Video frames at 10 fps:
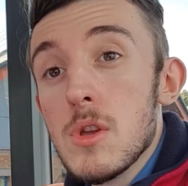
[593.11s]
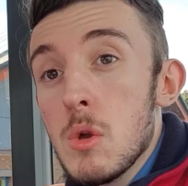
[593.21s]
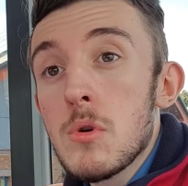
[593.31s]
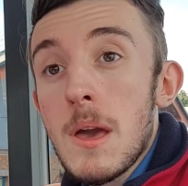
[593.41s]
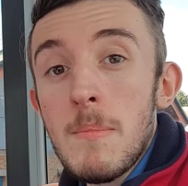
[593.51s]

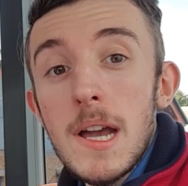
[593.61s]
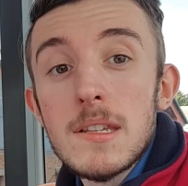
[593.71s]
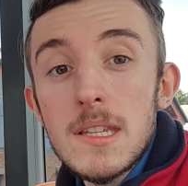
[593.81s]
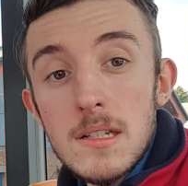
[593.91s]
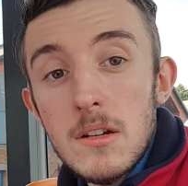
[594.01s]
you get paid
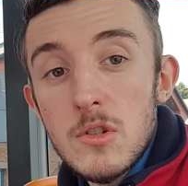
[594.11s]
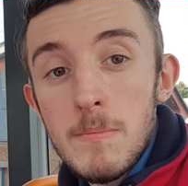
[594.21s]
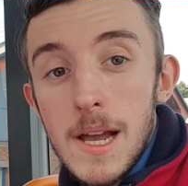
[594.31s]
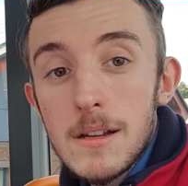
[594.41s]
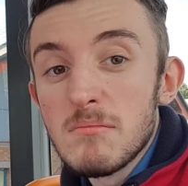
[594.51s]

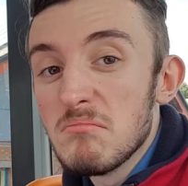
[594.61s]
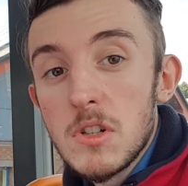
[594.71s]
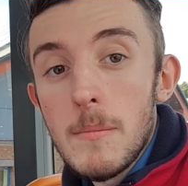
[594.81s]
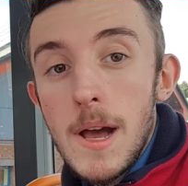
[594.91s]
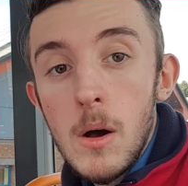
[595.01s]
£600
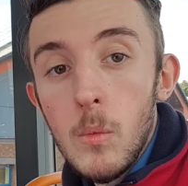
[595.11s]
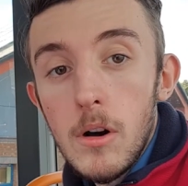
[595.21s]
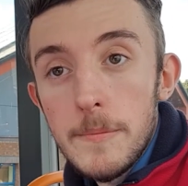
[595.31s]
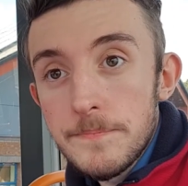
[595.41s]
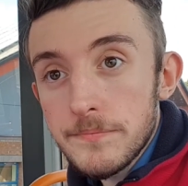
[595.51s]
no matter what.